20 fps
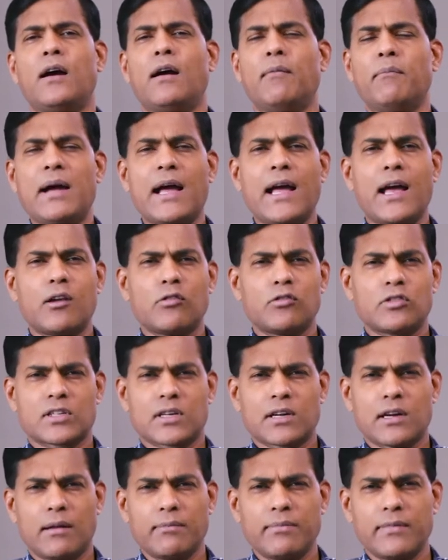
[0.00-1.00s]
a man who's
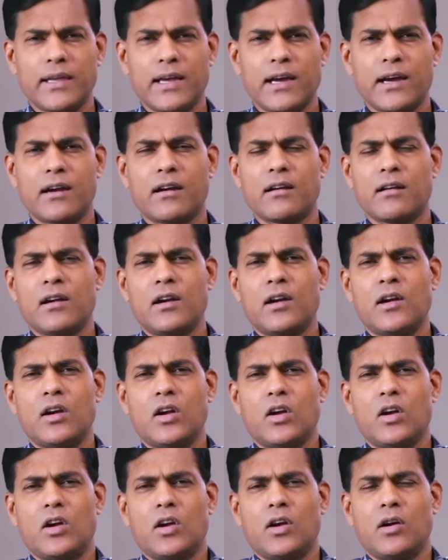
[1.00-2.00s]
come there
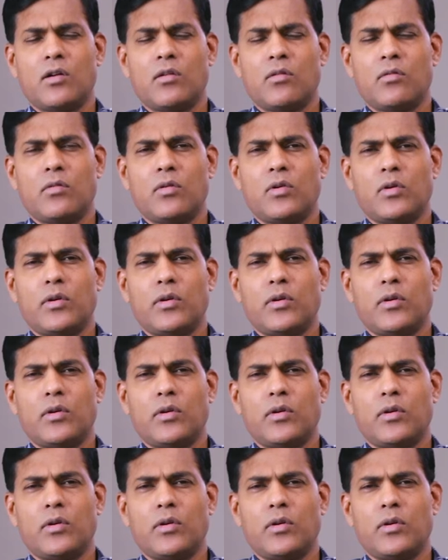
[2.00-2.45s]
uh,